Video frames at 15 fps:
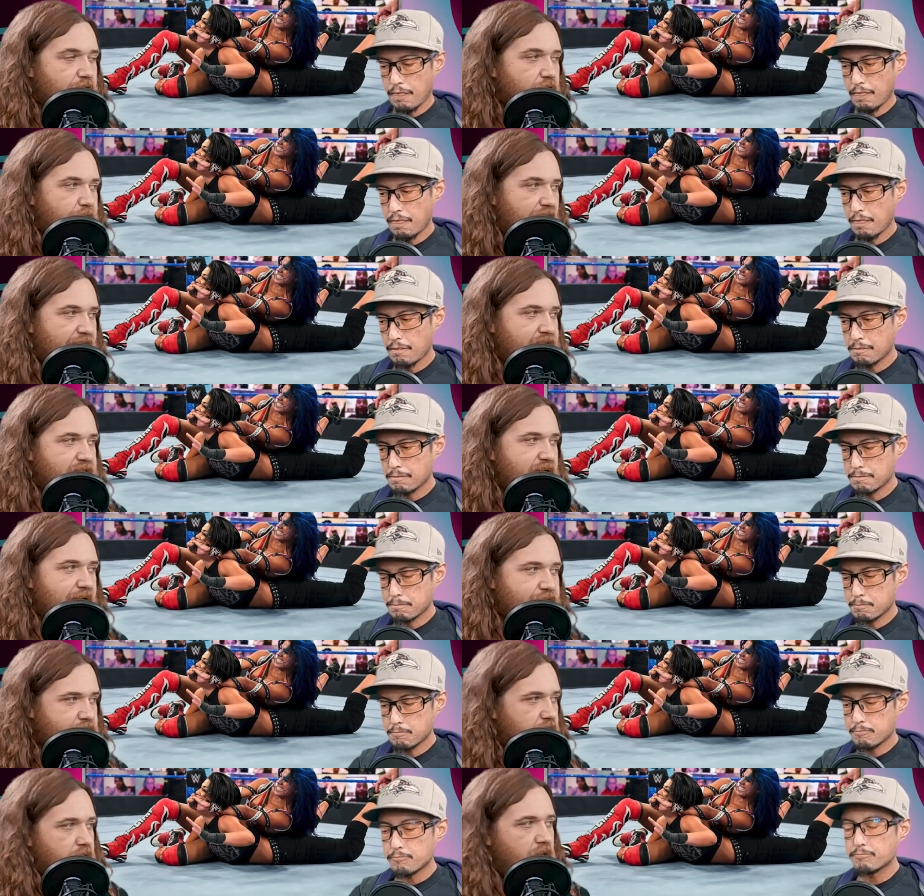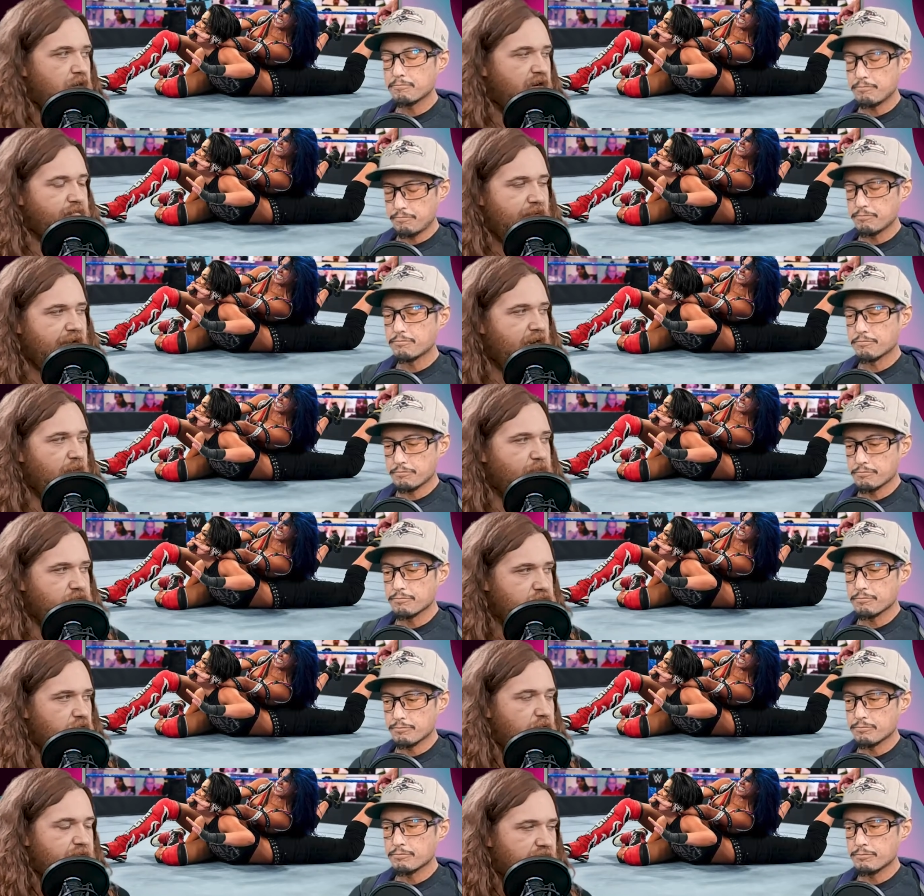Speaker 1: each other backstage and then hung and made
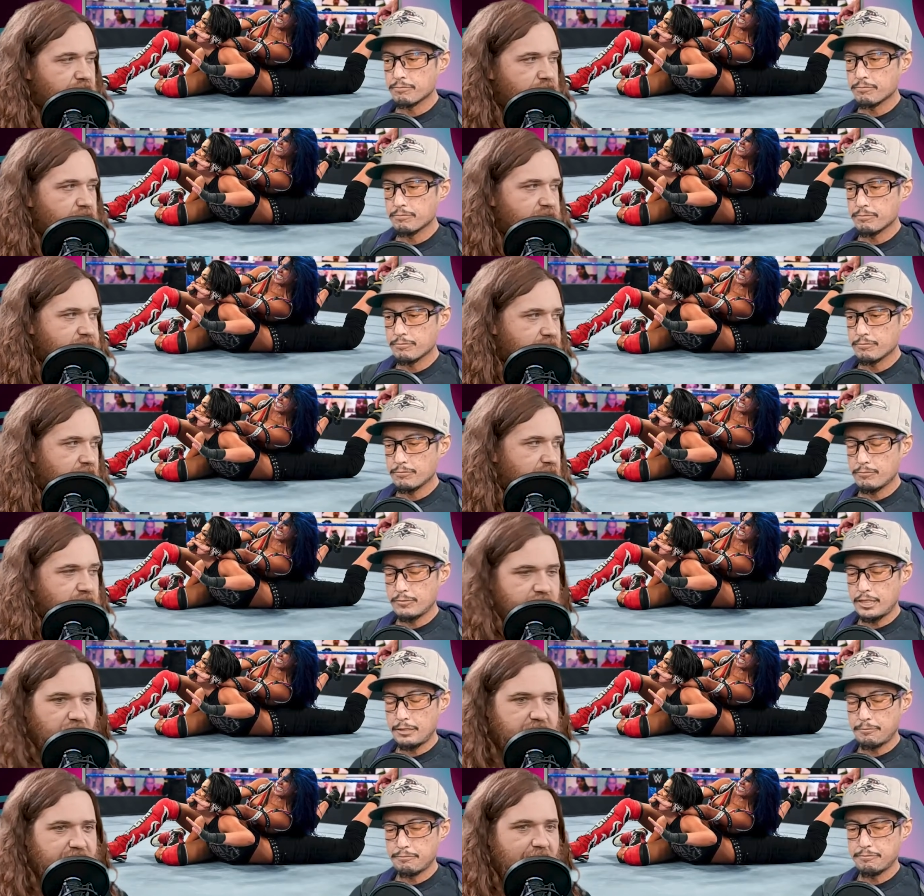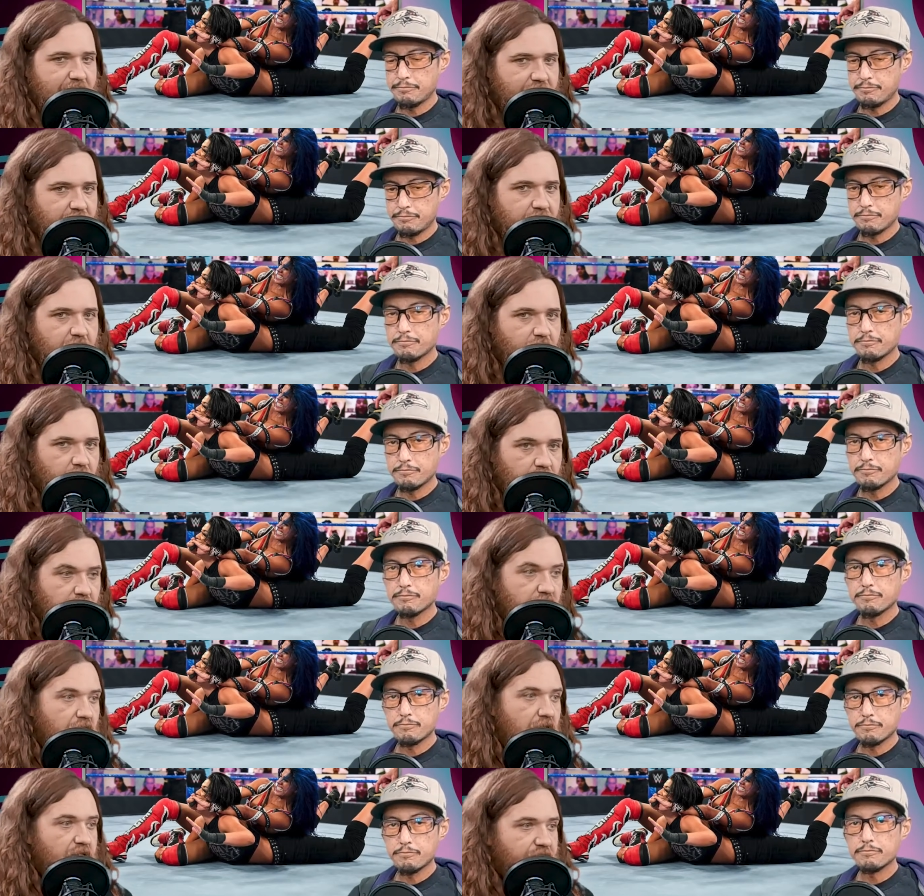up and started being friends again and started yeah. tagging
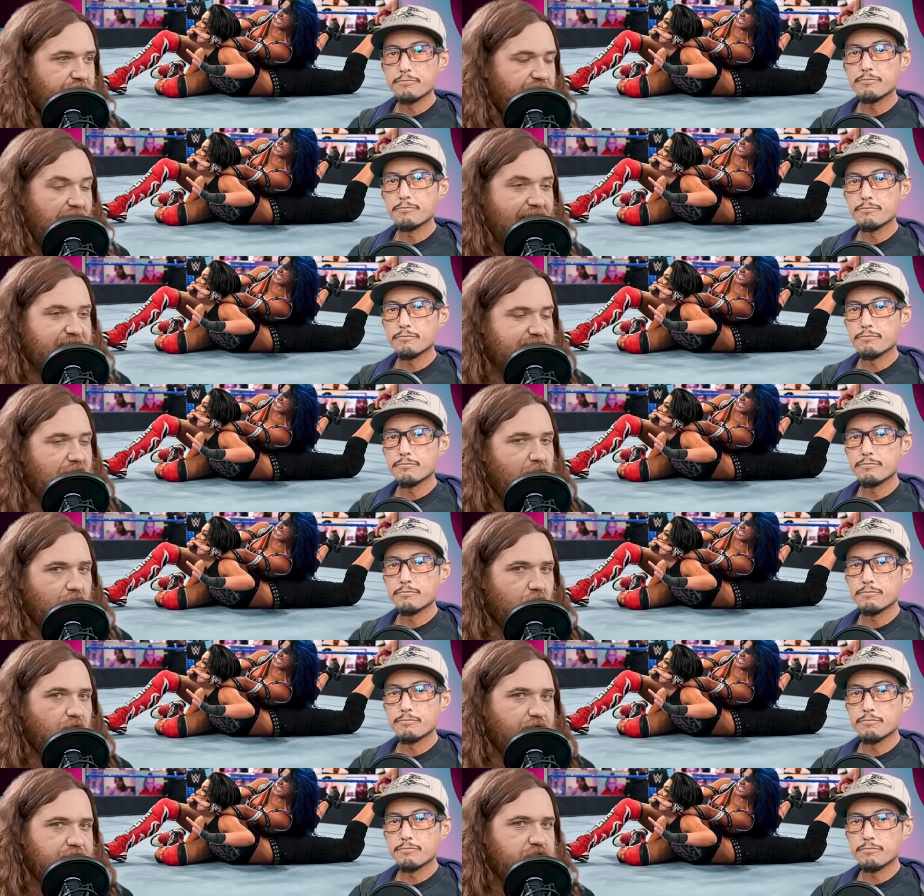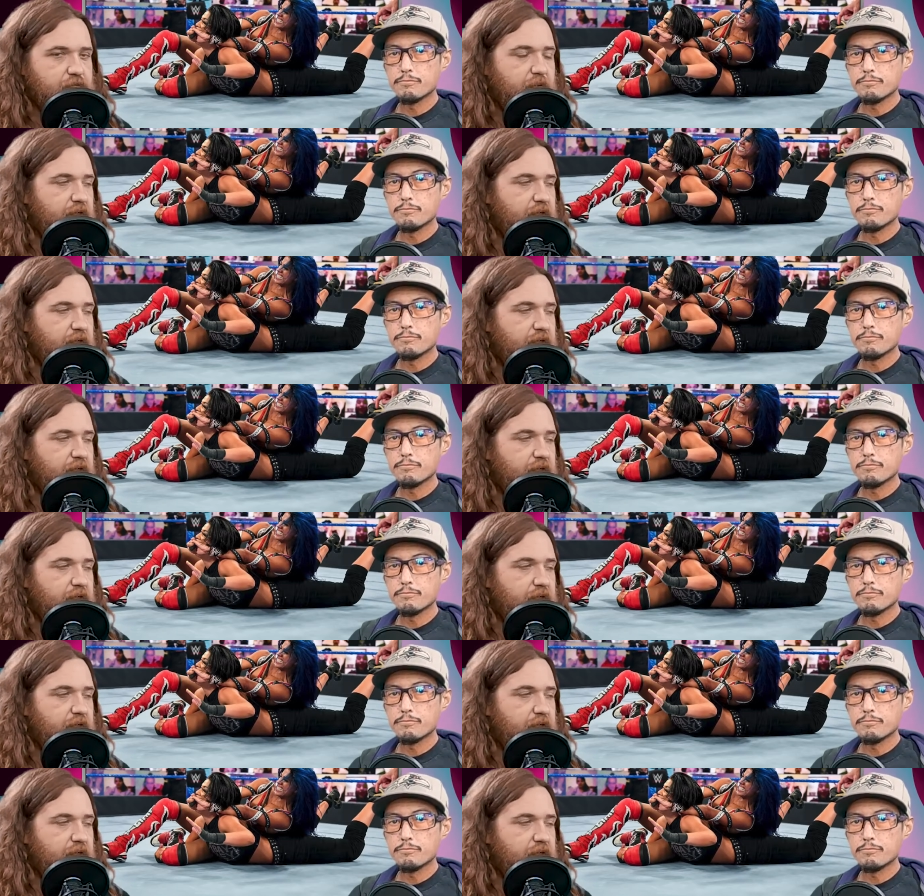together. That's how long this has